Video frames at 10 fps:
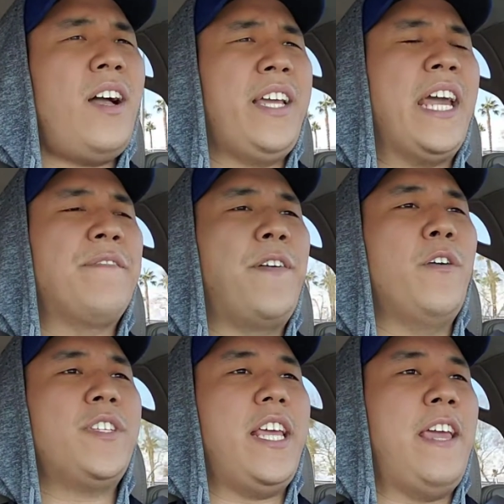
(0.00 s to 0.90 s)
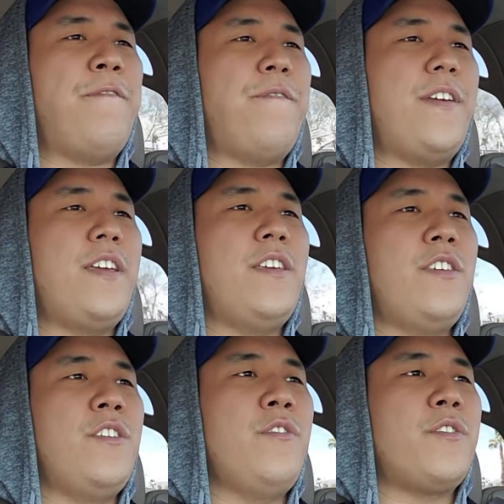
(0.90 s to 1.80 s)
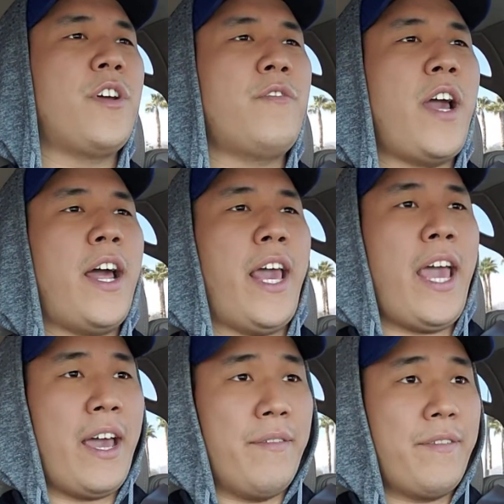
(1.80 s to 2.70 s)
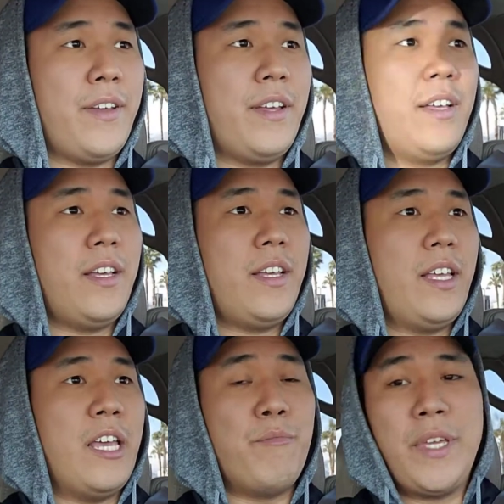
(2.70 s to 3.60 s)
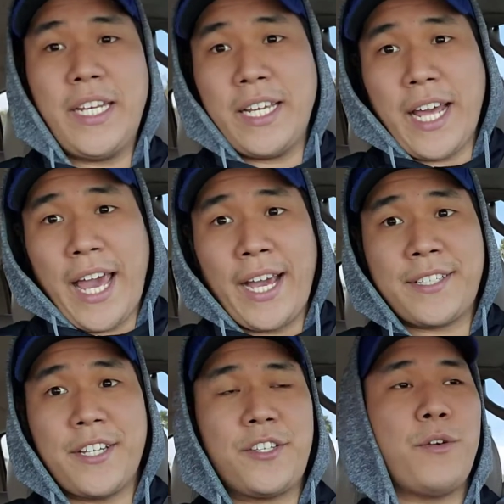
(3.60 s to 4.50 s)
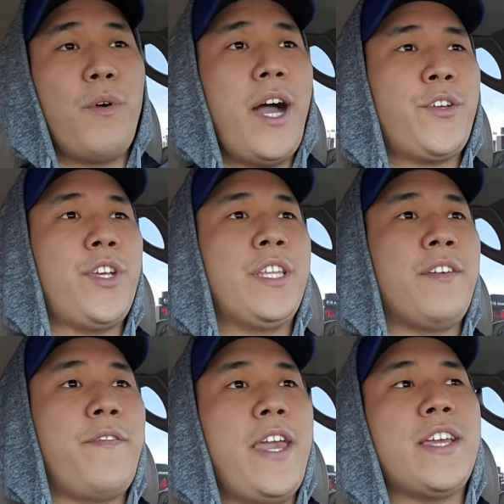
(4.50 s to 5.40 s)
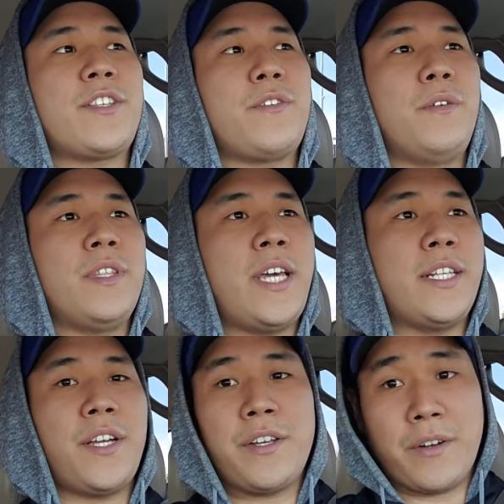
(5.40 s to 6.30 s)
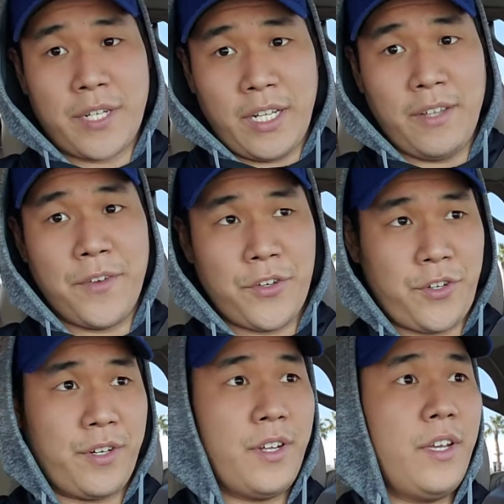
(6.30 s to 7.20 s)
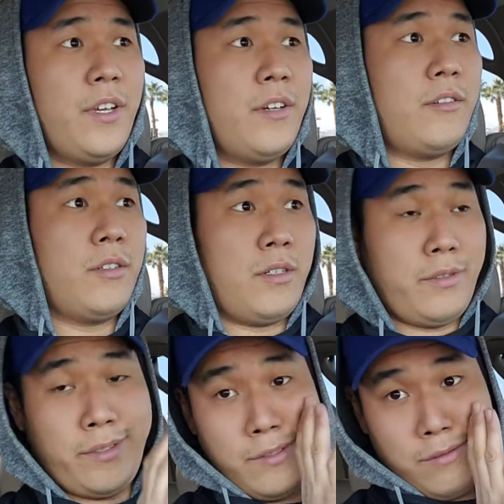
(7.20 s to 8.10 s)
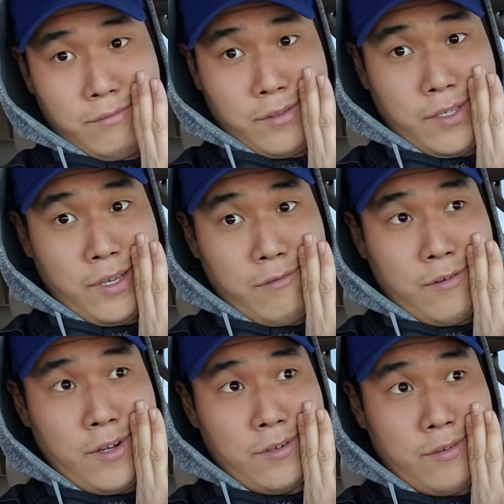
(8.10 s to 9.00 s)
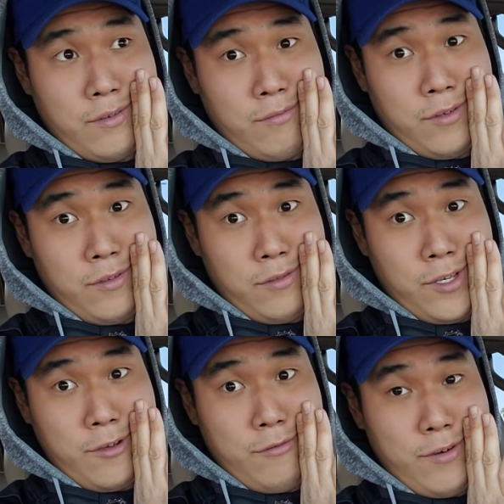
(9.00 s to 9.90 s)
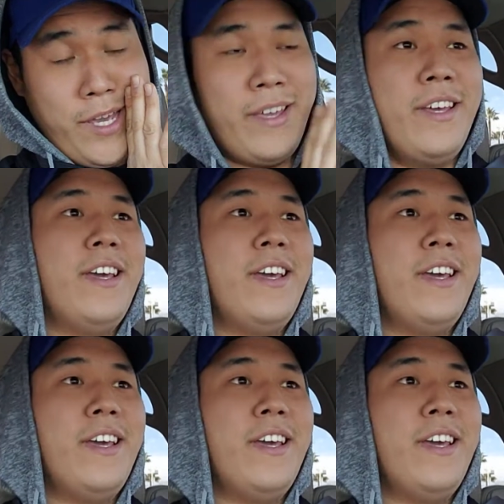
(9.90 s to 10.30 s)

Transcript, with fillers: again, folks, if you do not have immediate access to watching the Vegas Golden Knights on your television, or you, know, you can't watch it some other legal way,